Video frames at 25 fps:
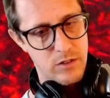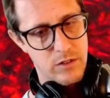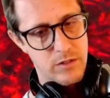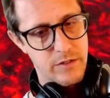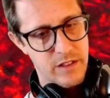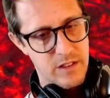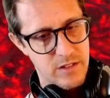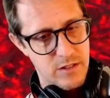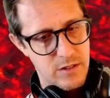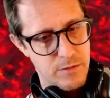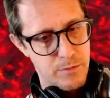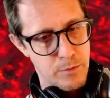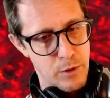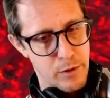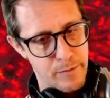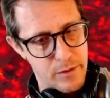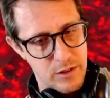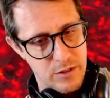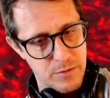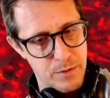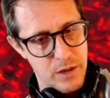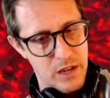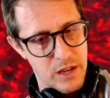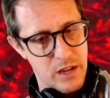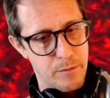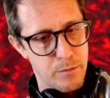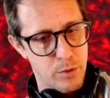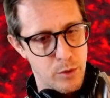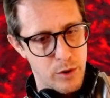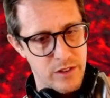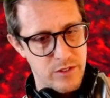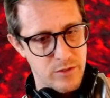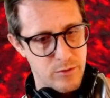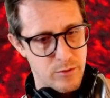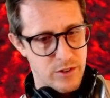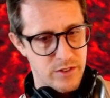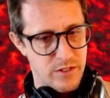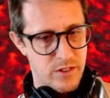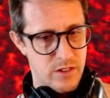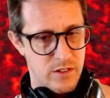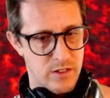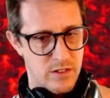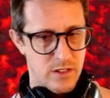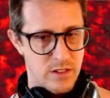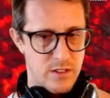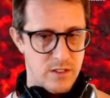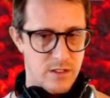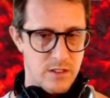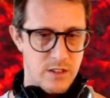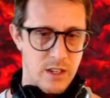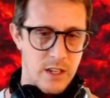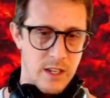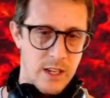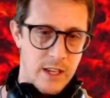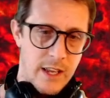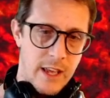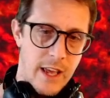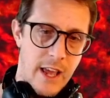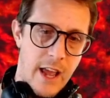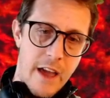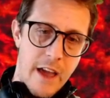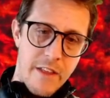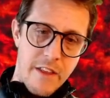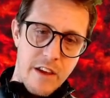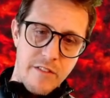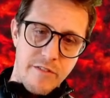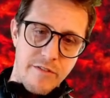This is movement speed and poison resistance. And then